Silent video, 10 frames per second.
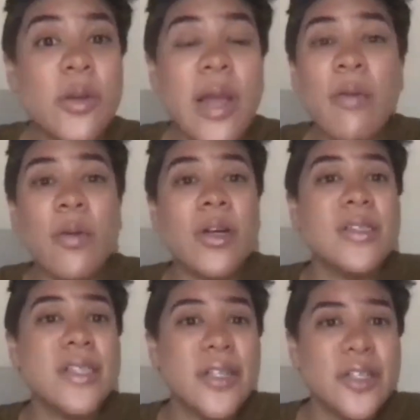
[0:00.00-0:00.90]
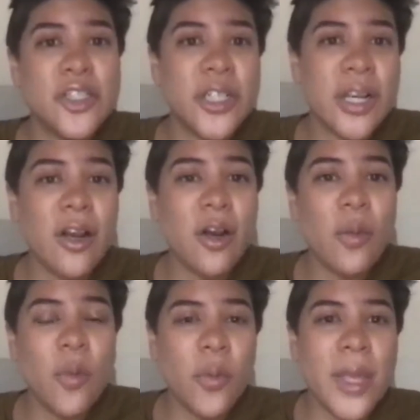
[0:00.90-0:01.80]
I will continue to share
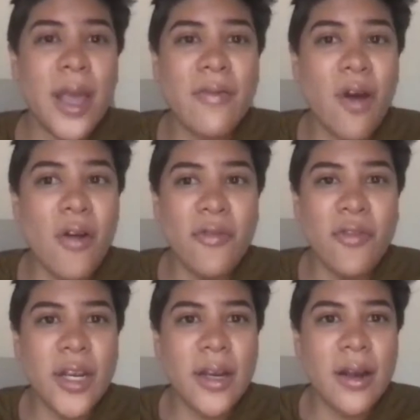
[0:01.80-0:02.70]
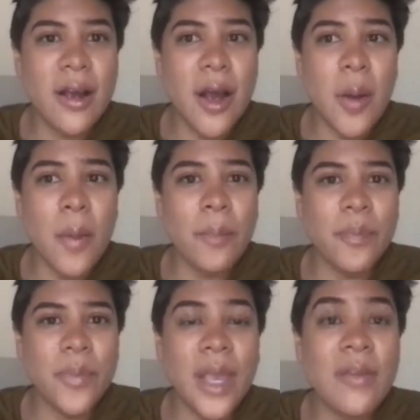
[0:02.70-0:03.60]
what we have offering.
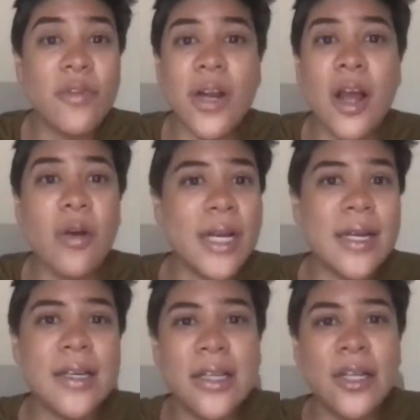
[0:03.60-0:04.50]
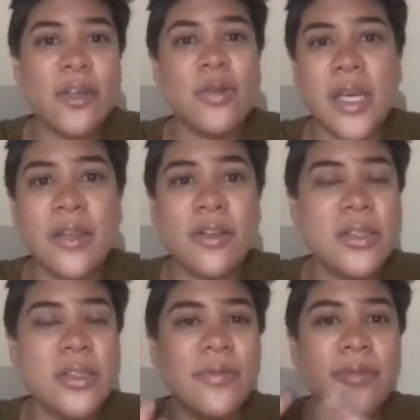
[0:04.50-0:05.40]
And for now, like you said, there's
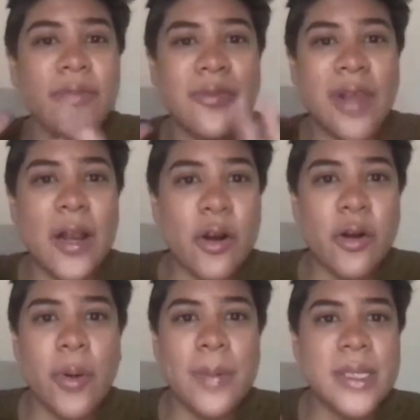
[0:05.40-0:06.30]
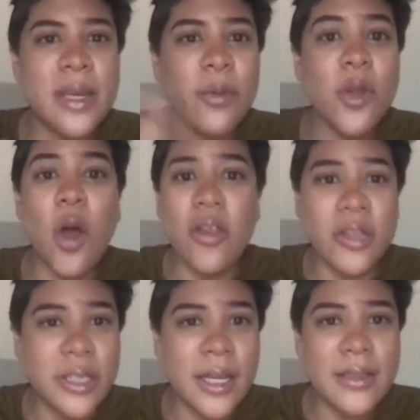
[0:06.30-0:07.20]
a flyer on our website with all the
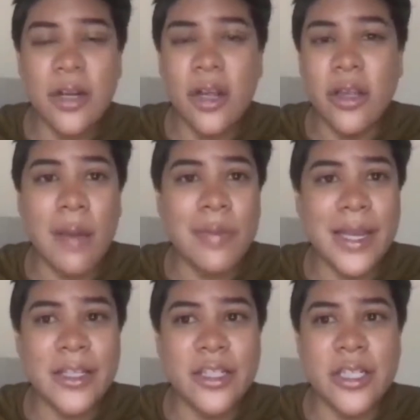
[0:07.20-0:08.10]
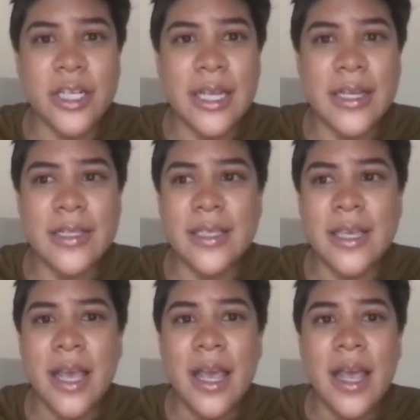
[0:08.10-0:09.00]
dates and all the application deadlines.
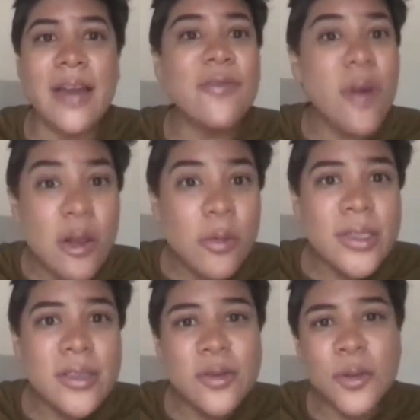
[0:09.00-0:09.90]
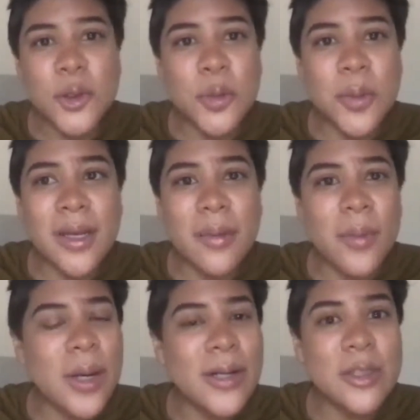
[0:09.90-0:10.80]
And follow us on social media.
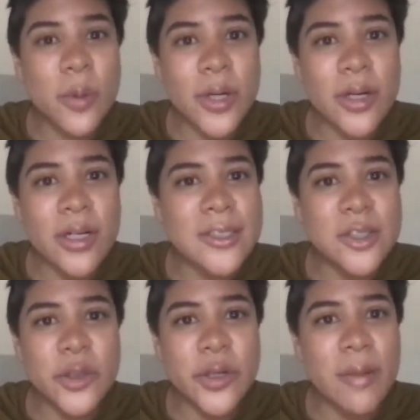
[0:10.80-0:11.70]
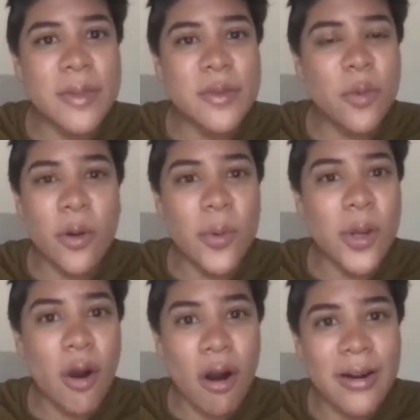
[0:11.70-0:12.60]
Apparently, Twitter and Instagram is where we
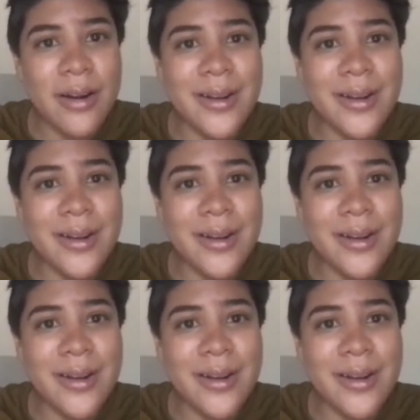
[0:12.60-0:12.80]
are.